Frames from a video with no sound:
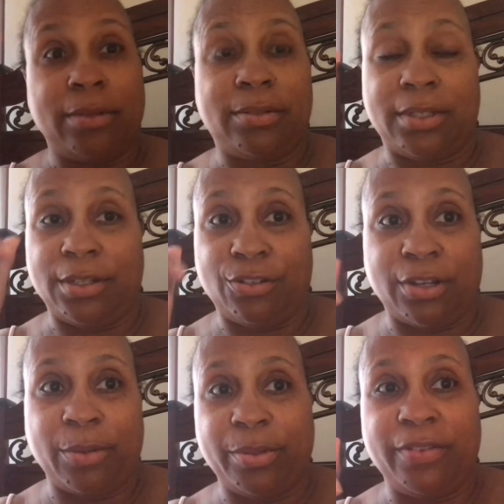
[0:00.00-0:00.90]
still
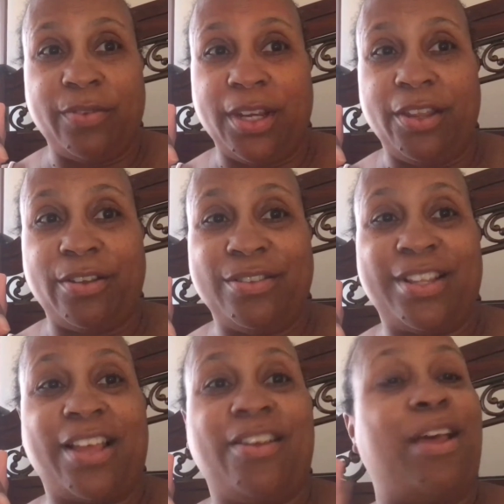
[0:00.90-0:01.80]
trying to put the videos
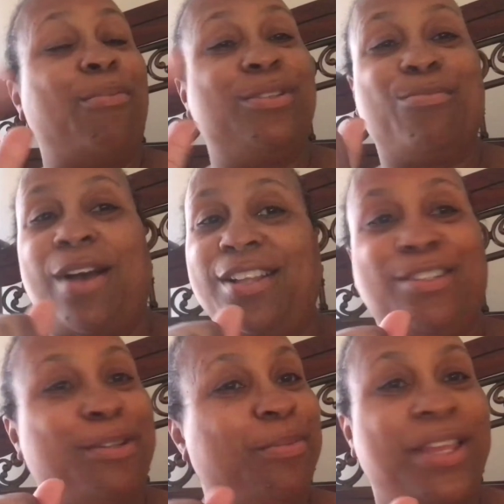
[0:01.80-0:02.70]
out i was
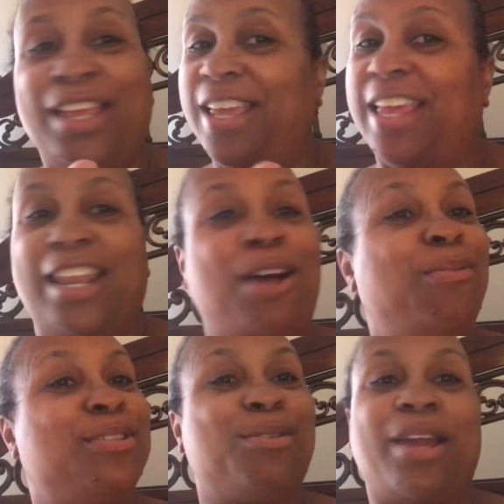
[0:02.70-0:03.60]
watching them and i
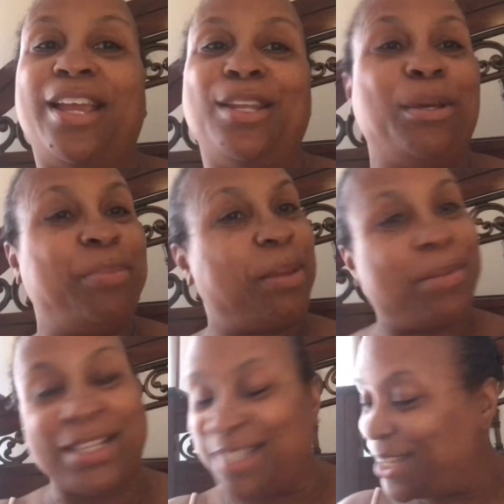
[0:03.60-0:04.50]
was cracking up at
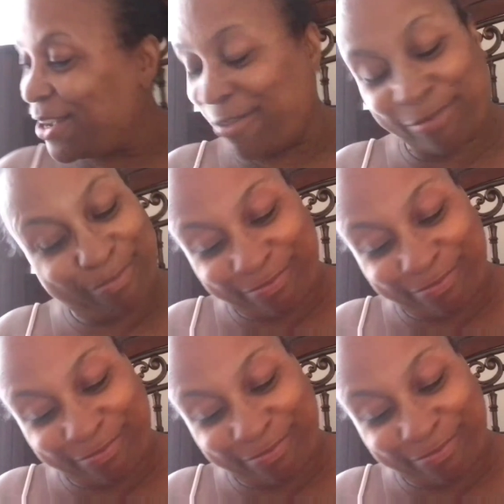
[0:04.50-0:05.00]
myself